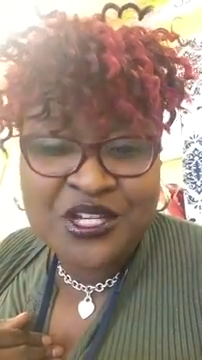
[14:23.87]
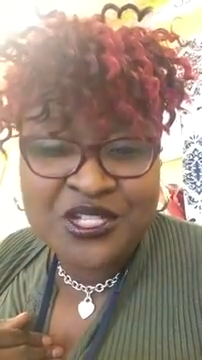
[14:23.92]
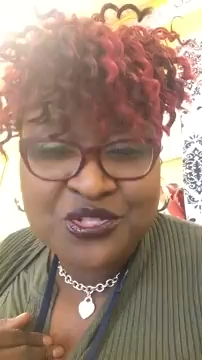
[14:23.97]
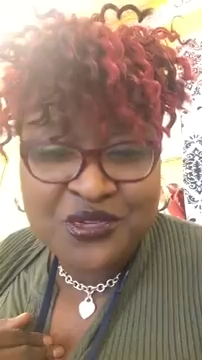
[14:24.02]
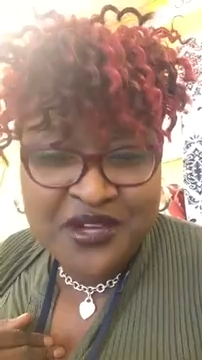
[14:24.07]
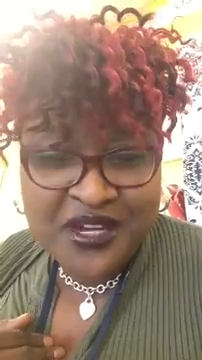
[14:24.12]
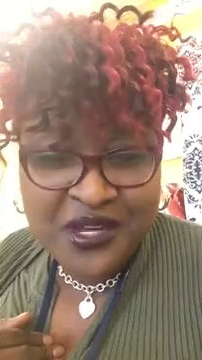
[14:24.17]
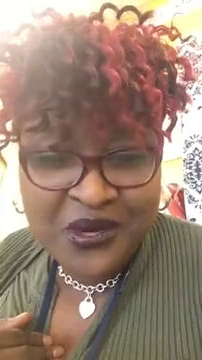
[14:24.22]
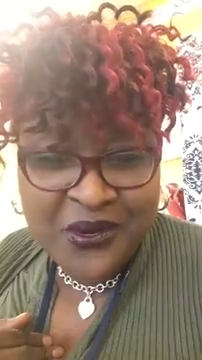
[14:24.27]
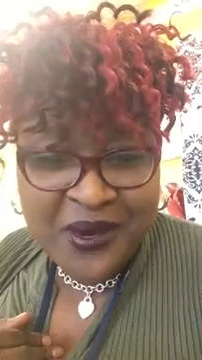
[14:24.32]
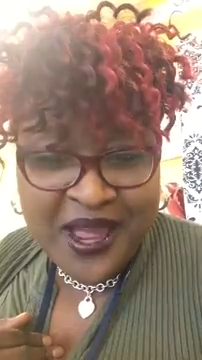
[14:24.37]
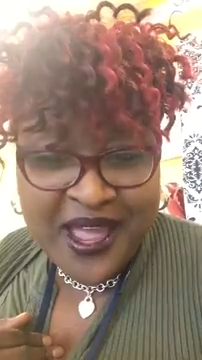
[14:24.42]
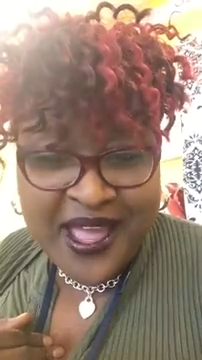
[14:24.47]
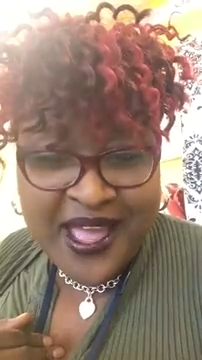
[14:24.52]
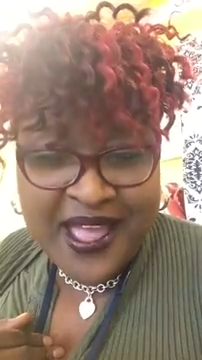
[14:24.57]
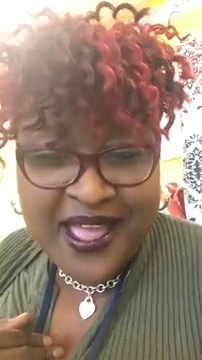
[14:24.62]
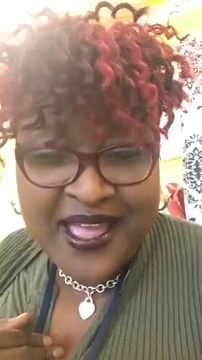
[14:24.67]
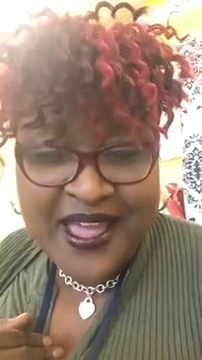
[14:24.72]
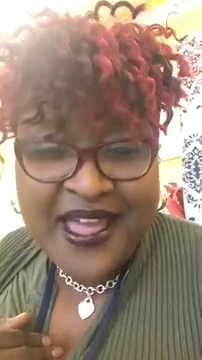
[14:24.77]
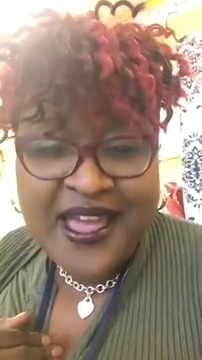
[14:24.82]
Katrina
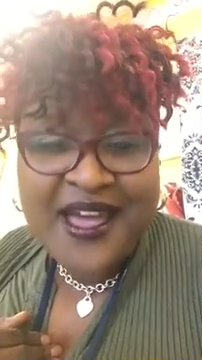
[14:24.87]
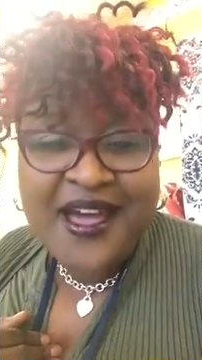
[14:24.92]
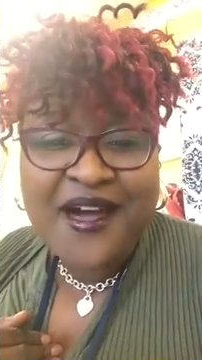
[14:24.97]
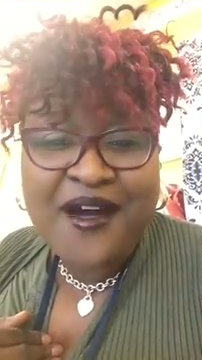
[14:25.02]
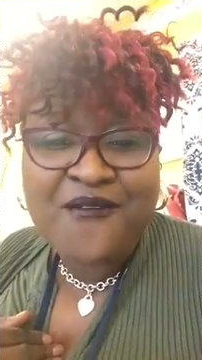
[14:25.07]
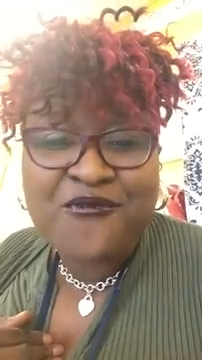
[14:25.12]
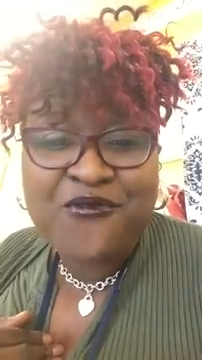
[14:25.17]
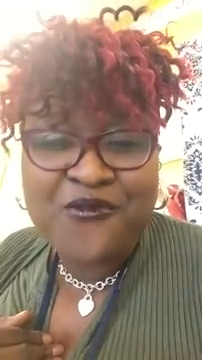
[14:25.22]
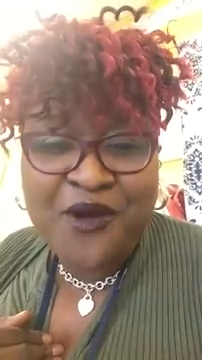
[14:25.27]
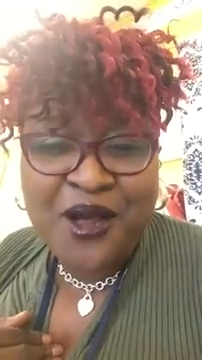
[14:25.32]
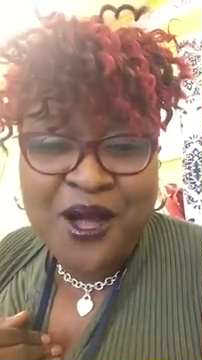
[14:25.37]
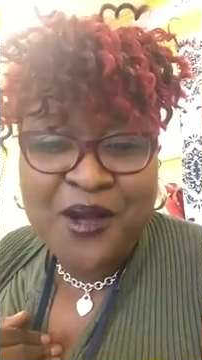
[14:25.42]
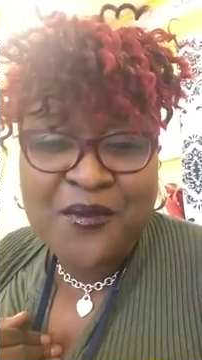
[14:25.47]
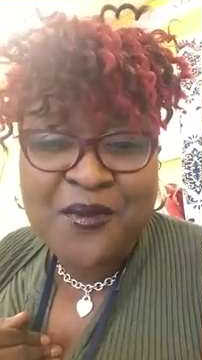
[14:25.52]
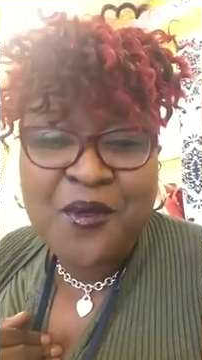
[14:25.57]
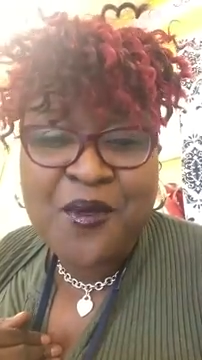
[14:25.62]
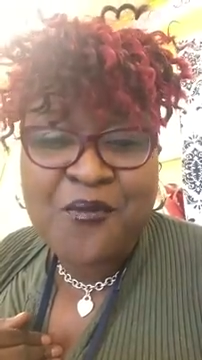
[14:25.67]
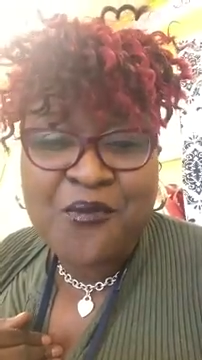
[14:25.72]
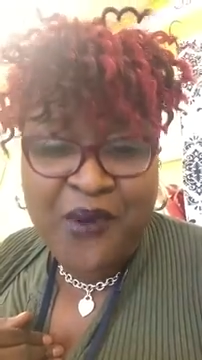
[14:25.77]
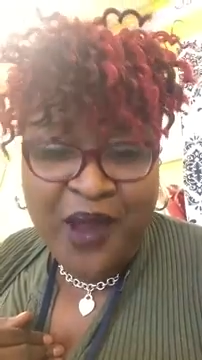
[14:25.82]
Craig
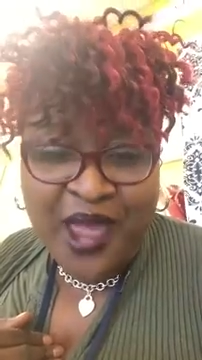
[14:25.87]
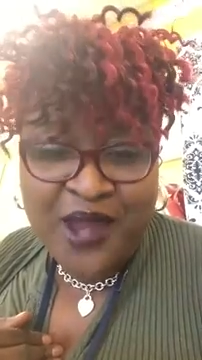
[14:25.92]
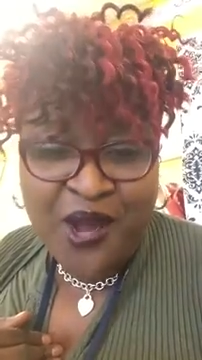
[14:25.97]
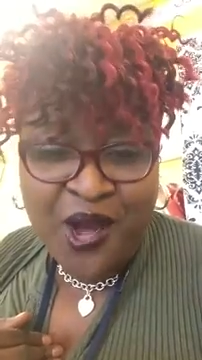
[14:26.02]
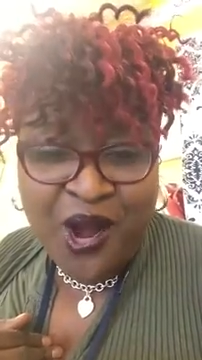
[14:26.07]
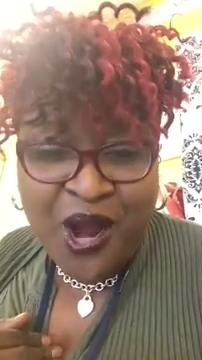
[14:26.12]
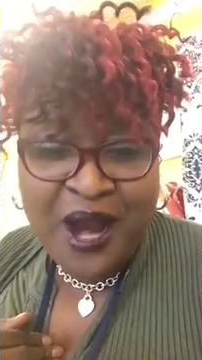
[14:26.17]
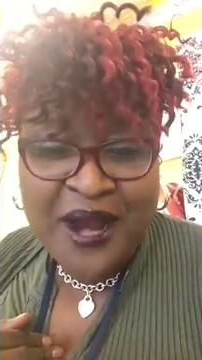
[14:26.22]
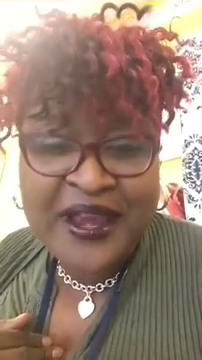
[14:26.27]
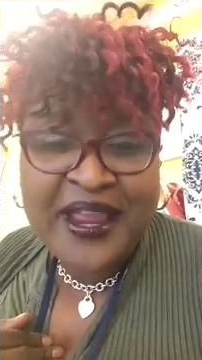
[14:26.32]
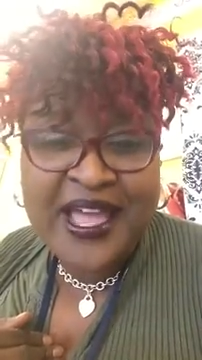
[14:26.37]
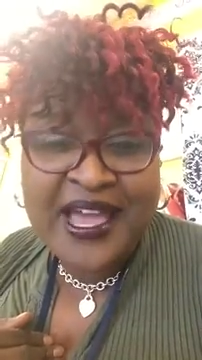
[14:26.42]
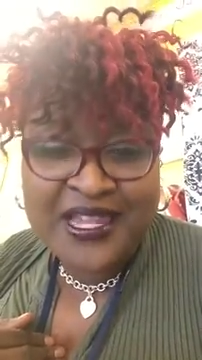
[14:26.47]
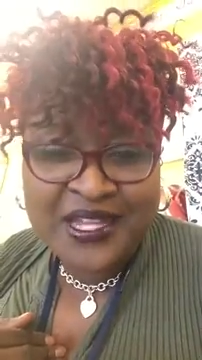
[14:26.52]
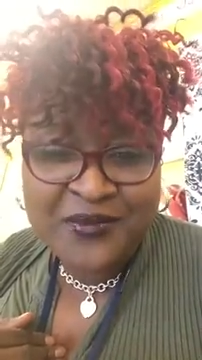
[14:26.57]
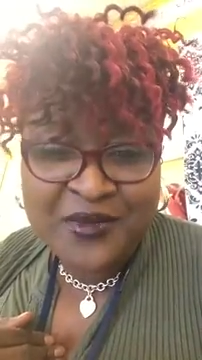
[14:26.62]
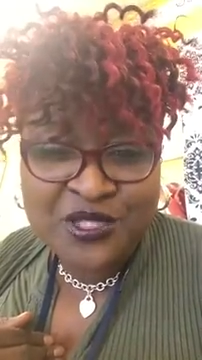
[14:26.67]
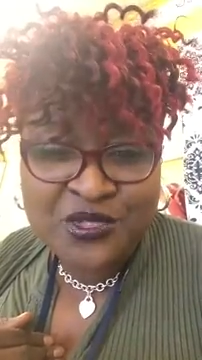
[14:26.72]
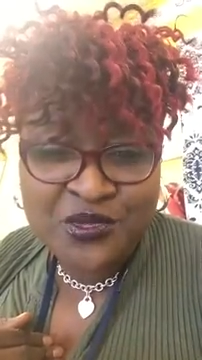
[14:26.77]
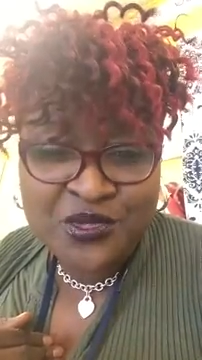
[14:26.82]
from Bret Harte
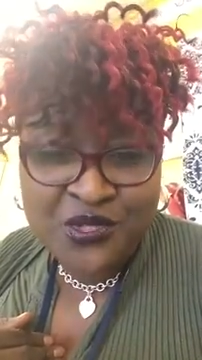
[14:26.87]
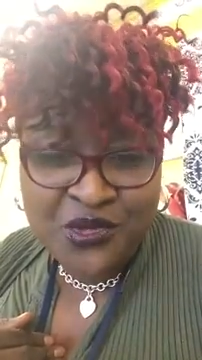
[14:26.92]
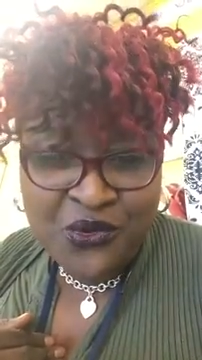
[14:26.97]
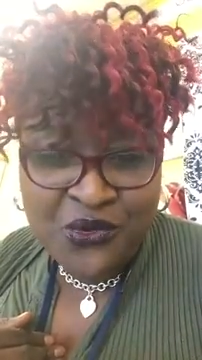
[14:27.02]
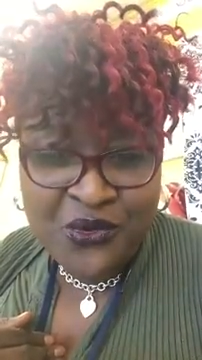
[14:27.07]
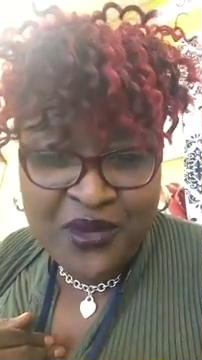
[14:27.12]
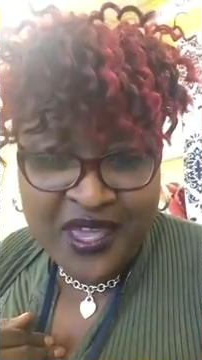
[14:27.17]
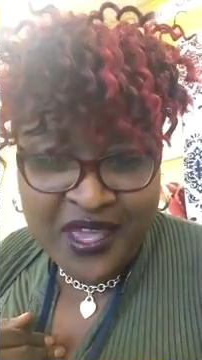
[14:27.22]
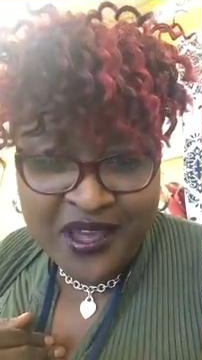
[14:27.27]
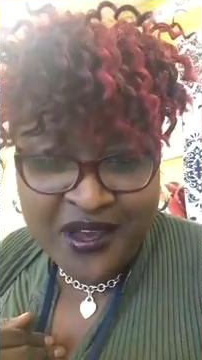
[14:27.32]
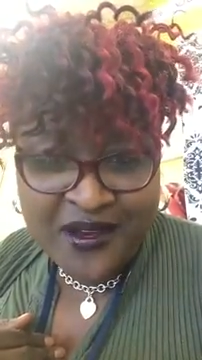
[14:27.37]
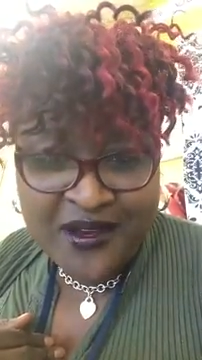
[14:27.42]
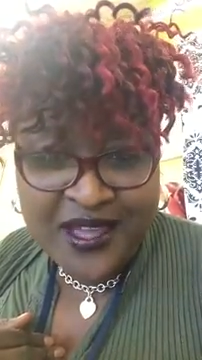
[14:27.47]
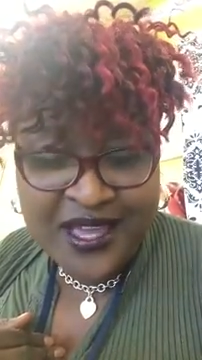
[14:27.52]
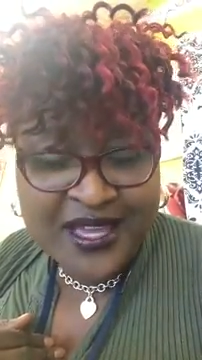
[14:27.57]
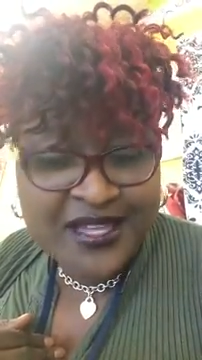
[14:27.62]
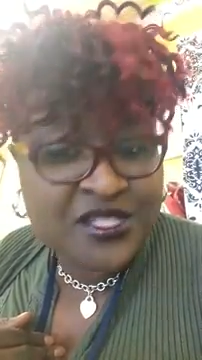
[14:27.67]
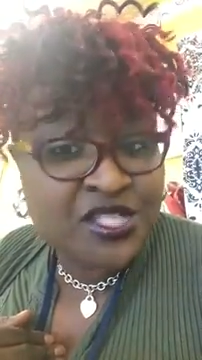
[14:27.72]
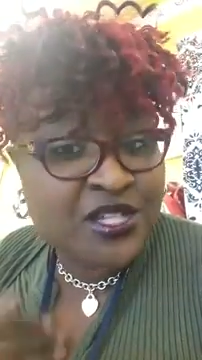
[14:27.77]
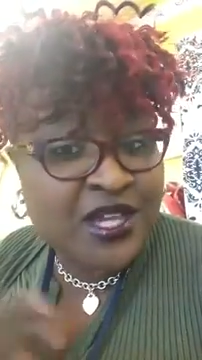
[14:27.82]
Elementary School here
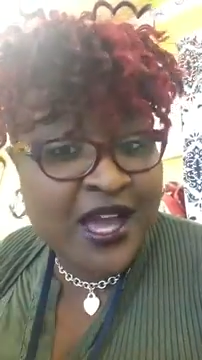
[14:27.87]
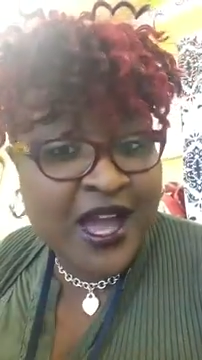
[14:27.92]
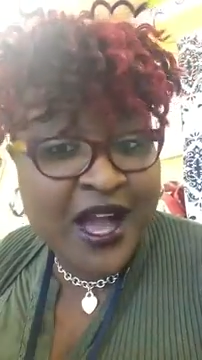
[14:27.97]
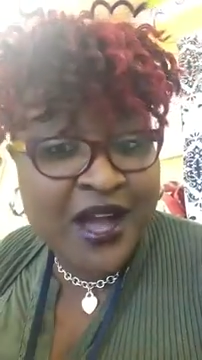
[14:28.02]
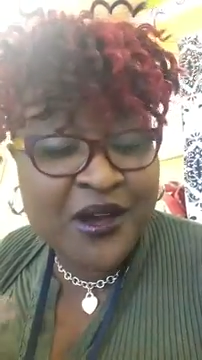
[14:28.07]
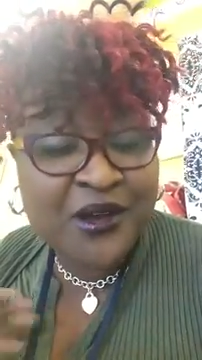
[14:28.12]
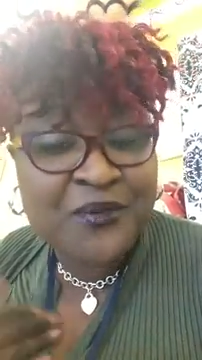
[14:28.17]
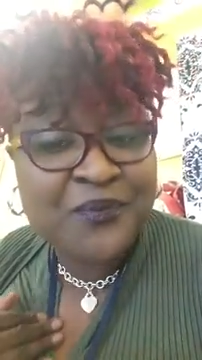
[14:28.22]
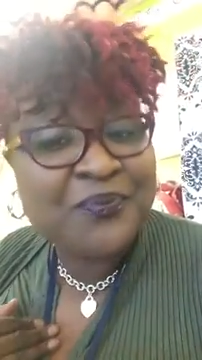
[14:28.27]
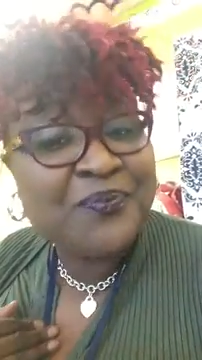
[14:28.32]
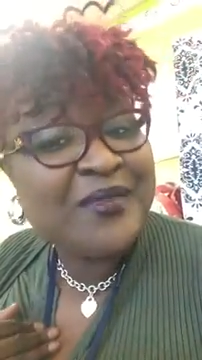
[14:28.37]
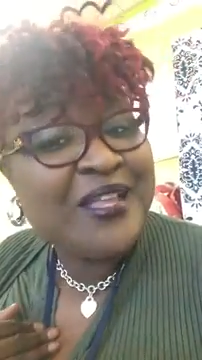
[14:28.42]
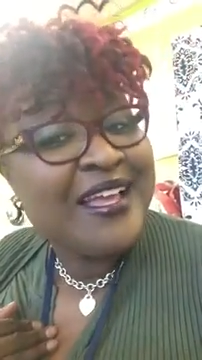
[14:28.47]
in Chicago.